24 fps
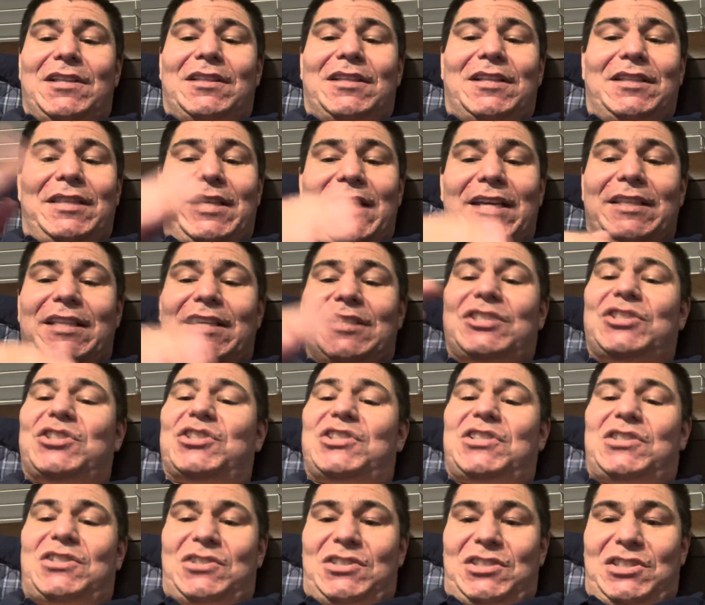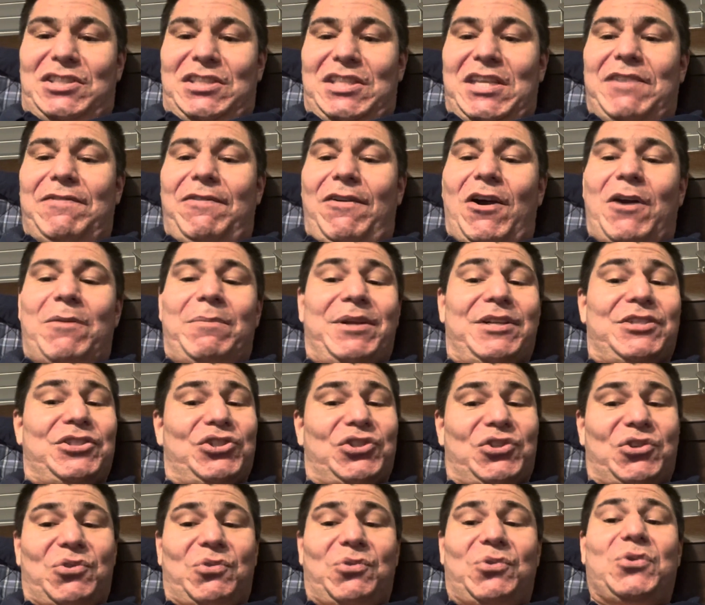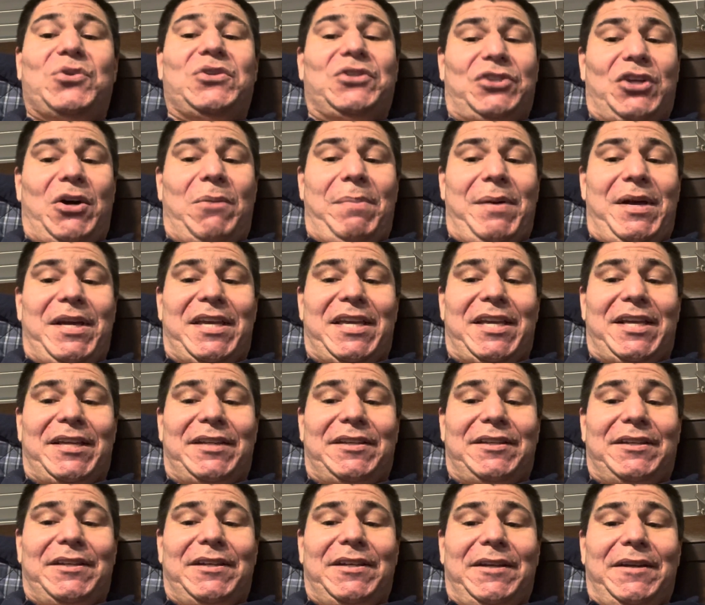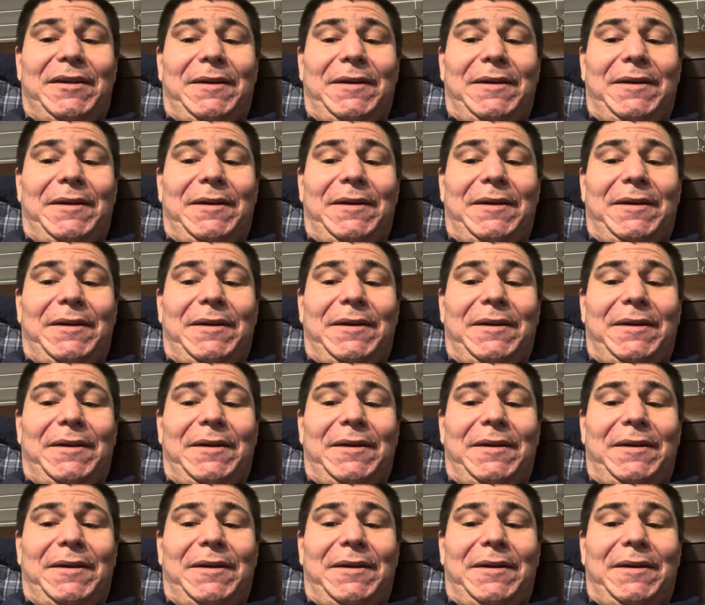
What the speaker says: the day that Steve Harvey screws up again.